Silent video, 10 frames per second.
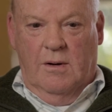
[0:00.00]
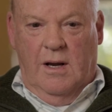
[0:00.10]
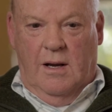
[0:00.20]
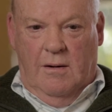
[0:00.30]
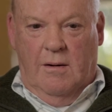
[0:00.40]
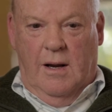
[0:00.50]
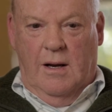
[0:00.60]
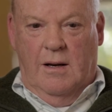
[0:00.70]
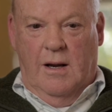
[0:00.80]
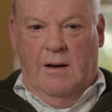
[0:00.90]

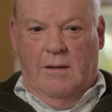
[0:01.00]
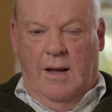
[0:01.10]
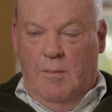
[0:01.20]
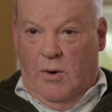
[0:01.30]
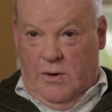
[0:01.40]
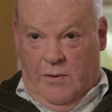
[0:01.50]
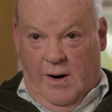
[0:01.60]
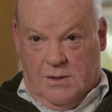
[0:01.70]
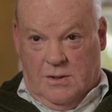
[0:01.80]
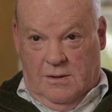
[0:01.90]
in them I
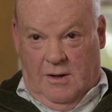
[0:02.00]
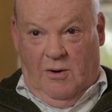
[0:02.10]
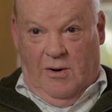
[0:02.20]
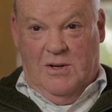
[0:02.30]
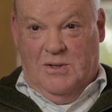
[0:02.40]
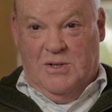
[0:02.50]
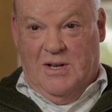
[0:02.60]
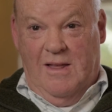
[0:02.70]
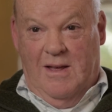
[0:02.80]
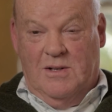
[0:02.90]
trust, and I used to
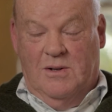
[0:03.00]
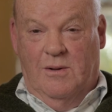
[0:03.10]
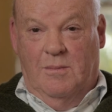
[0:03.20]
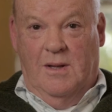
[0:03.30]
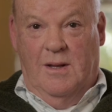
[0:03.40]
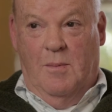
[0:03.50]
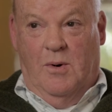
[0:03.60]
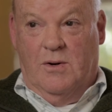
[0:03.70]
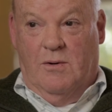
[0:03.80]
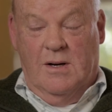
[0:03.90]
say that to them. In them
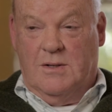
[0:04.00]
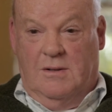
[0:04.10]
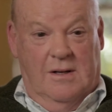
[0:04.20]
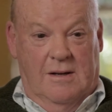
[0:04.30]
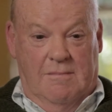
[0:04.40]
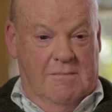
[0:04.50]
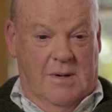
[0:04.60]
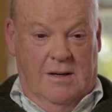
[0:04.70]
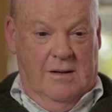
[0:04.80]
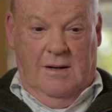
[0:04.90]
I trust.
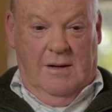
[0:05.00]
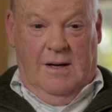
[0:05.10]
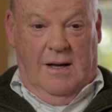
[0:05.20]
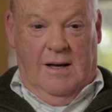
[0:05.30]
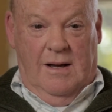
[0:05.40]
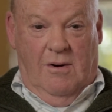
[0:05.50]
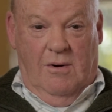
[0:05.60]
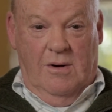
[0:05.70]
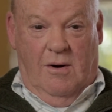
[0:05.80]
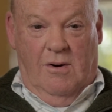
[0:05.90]

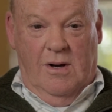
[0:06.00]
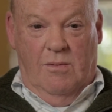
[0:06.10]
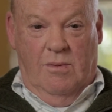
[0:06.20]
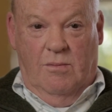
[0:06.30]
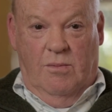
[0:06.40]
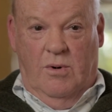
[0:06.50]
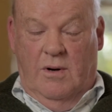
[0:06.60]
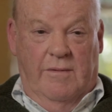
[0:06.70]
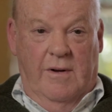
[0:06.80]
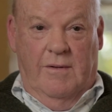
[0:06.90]
I
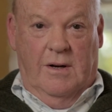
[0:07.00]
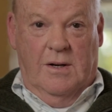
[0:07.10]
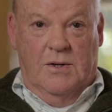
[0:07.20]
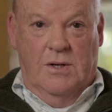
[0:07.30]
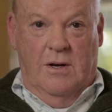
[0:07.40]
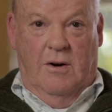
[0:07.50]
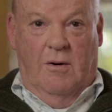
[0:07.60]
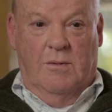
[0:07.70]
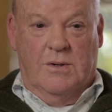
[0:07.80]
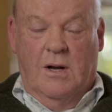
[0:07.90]
wouldn't have even considered
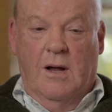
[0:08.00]
I was